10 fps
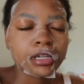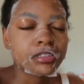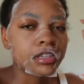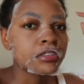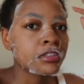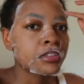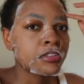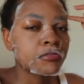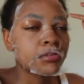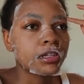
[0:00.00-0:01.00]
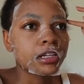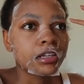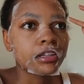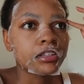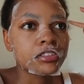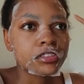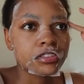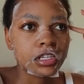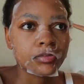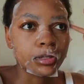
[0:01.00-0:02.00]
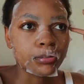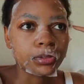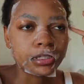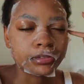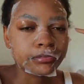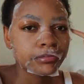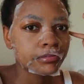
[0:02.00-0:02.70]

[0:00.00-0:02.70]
My tentative plan is to save up like